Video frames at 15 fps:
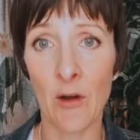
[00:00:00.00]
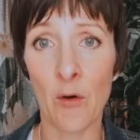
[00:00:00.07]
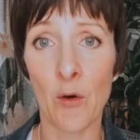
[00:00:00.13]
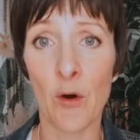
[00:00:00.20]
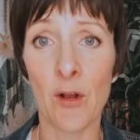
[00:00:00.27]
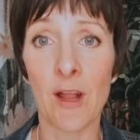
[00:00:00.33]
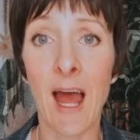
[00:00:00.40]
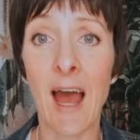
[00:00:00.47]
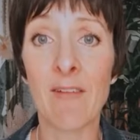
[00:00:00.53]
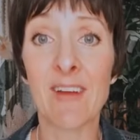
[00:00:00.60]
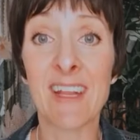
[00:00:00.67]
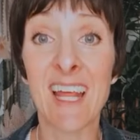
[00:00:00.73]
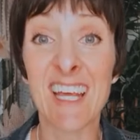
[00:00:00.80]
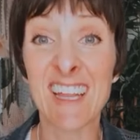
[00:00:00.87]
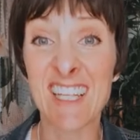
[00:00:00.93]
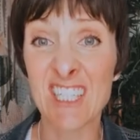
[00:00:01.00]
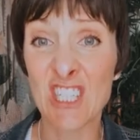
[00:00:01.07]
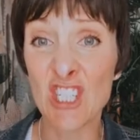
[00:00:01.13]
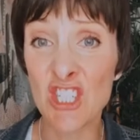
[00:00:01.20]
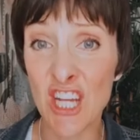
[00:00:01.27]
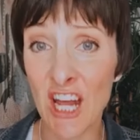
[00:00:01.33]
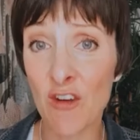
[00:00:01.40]
or having like this
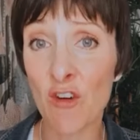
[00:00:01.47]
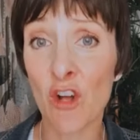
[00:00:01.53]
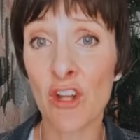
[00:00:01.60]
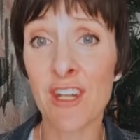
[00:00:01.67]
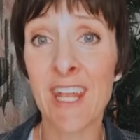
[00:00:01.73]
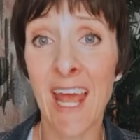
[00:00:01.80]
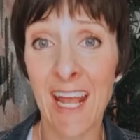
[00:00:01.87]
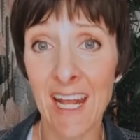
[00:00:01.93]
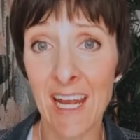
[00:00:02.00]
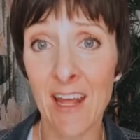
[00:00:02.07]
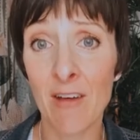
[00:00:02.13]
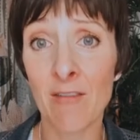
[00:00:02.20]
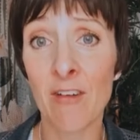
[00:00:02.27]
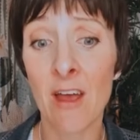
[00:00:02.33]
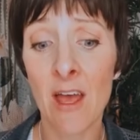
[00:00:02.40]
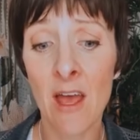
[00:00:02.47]
general negative